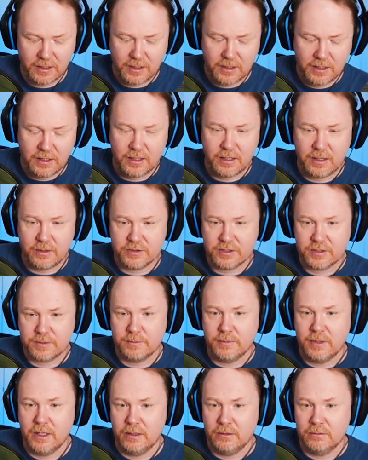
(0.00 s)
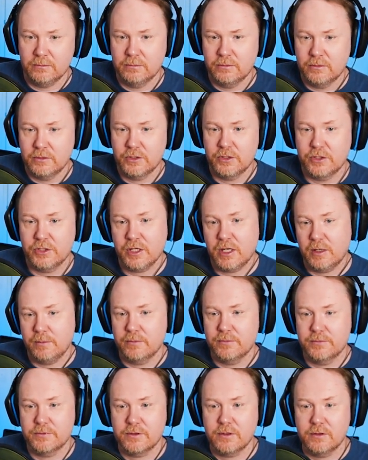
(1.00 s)
our smile shape.
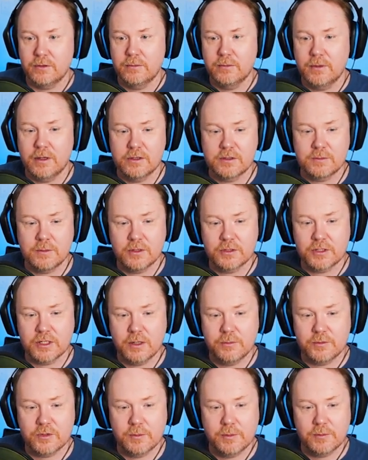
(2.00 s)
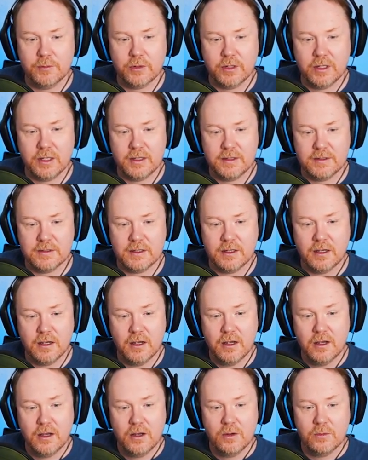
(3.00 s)
So our smile shape should be pretty easy.
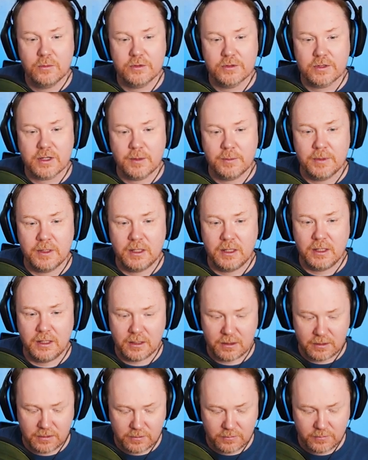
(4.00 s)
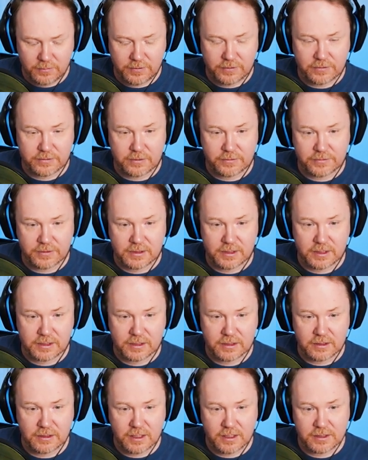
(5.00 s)
Just come in here with a soft select,
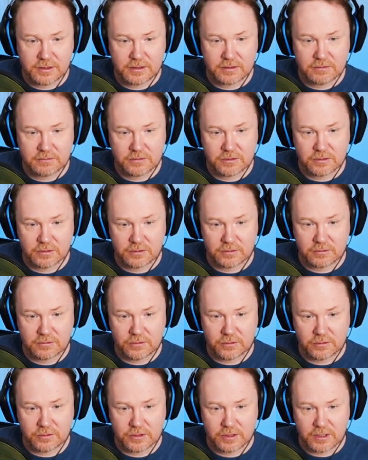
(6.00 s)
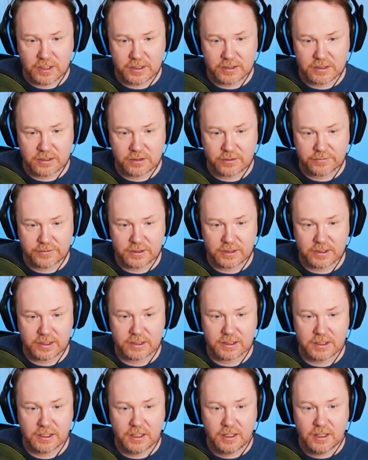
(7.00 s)
nice sort of good size soft
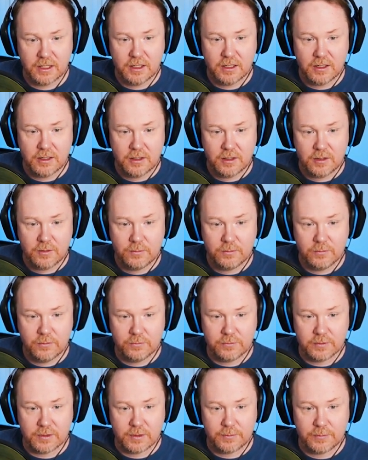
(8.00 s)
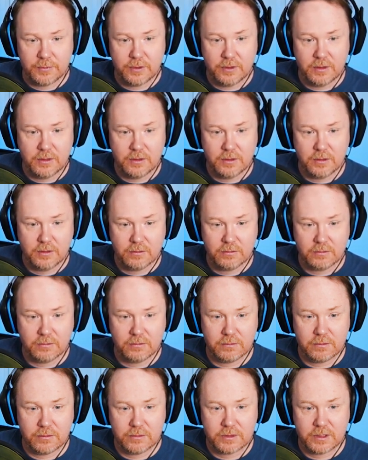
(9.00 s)
select, move it up,
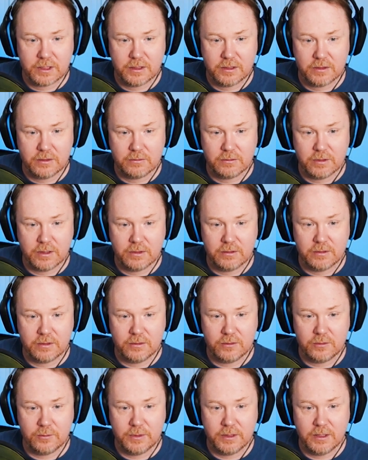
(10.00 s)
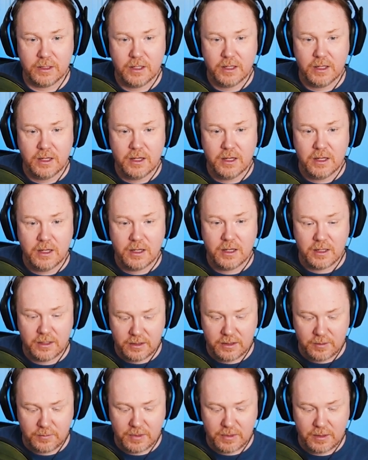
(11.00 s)
rotate it around a little bit, and
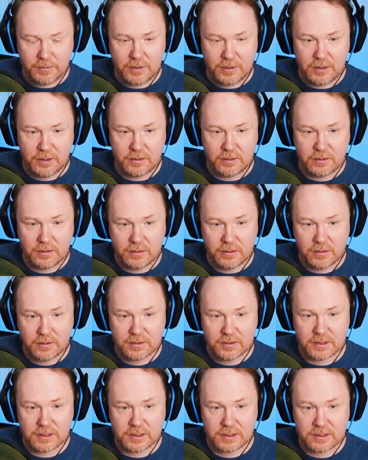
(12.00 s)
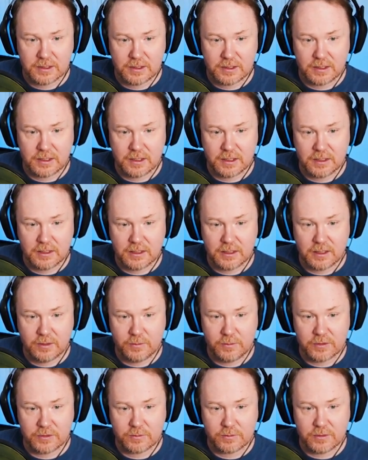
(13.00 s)
then maybe select it again. And we
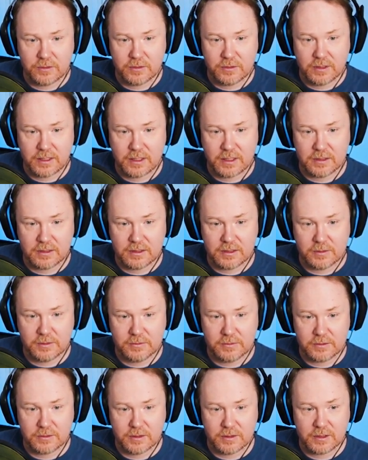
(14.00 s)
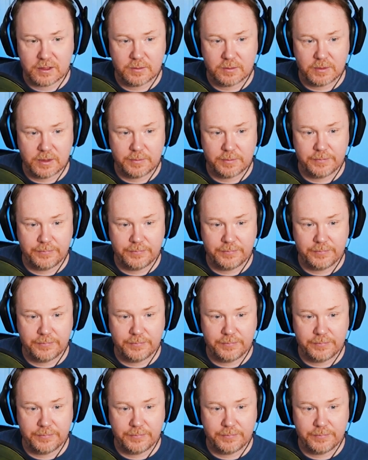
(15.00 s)
just want that to sort of come up